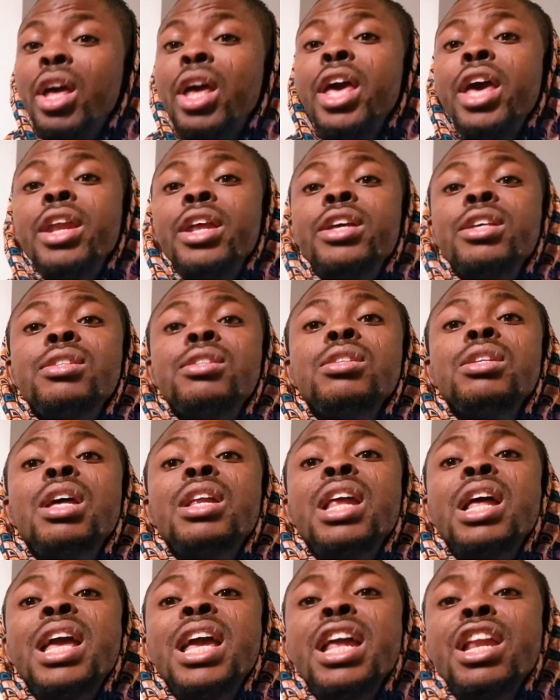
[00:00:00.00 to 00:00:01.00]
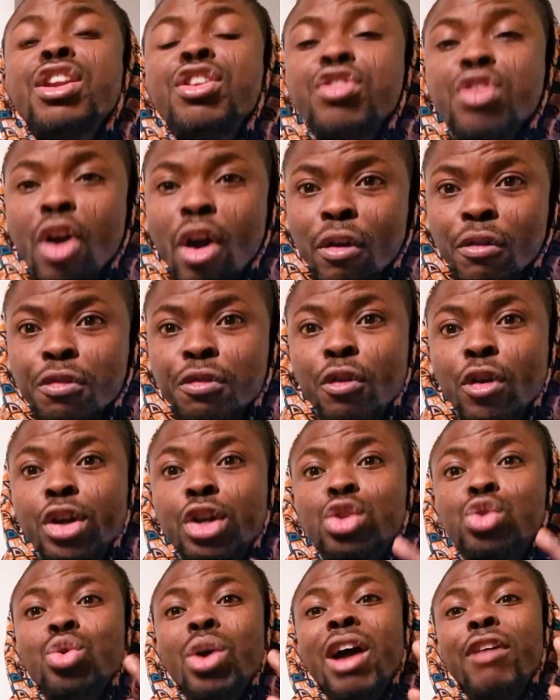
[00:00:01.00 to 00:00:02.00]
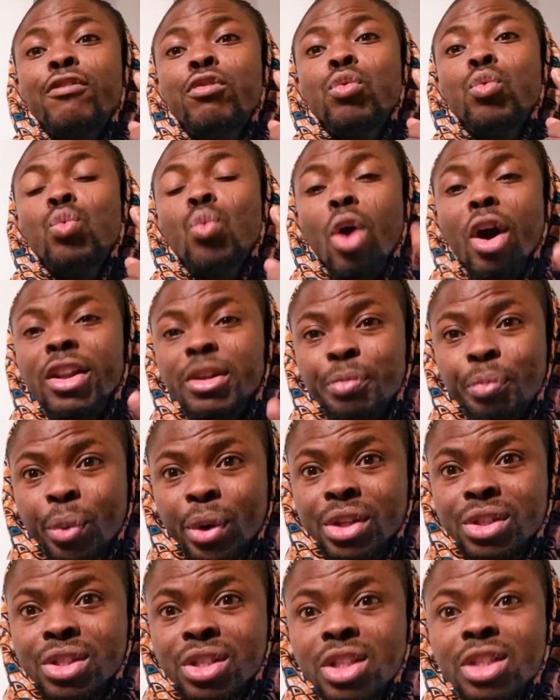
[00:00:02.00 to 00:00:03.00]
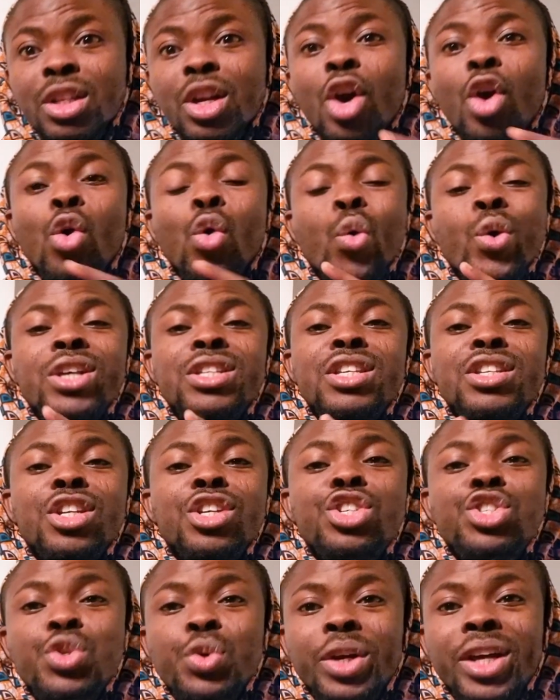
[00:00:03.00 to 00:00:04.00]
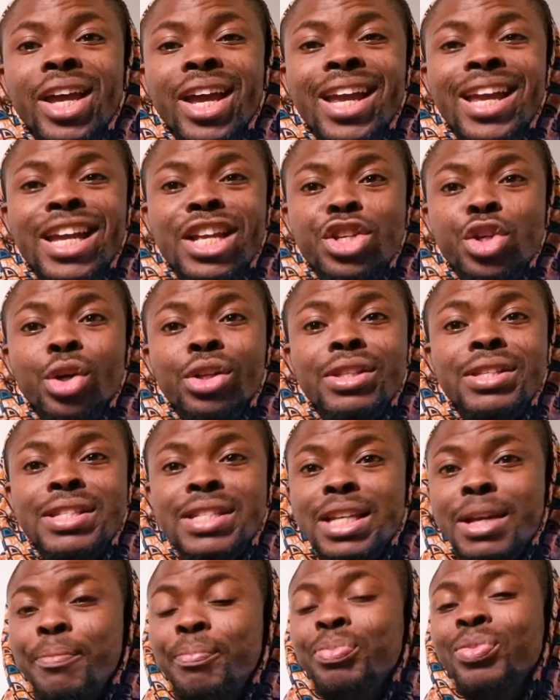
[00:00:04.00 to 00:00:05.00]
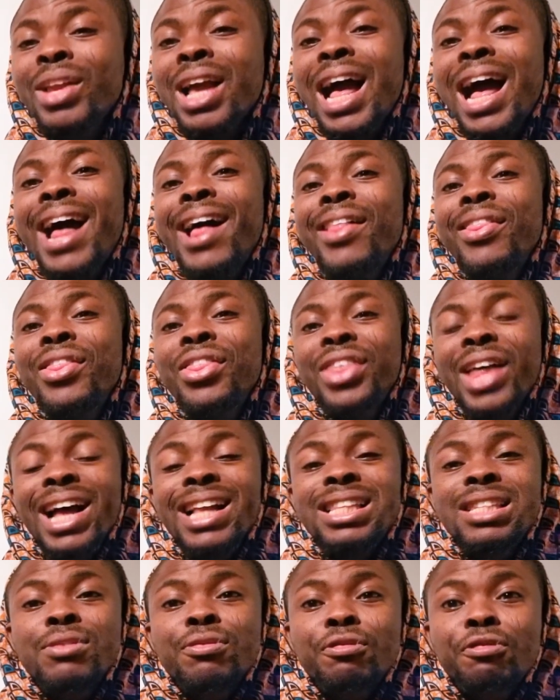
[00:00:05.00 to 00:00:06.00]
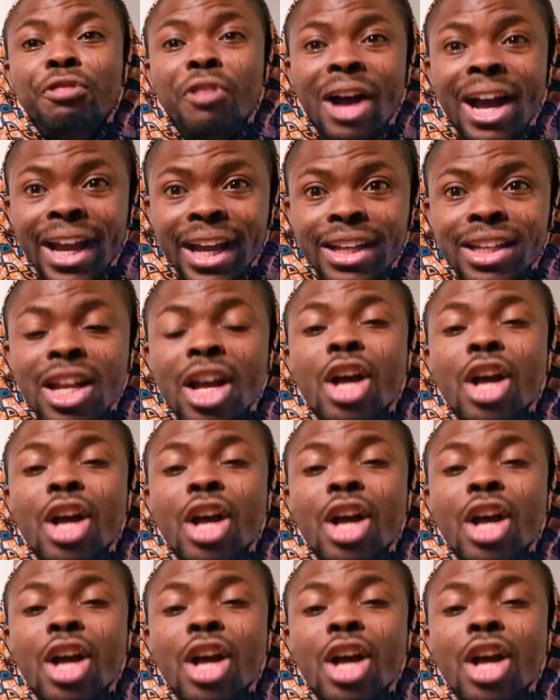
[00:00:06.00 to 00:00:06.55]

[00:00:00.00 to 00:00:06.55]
it is enough for you to have one person who is in the UK in your team, and that's fine.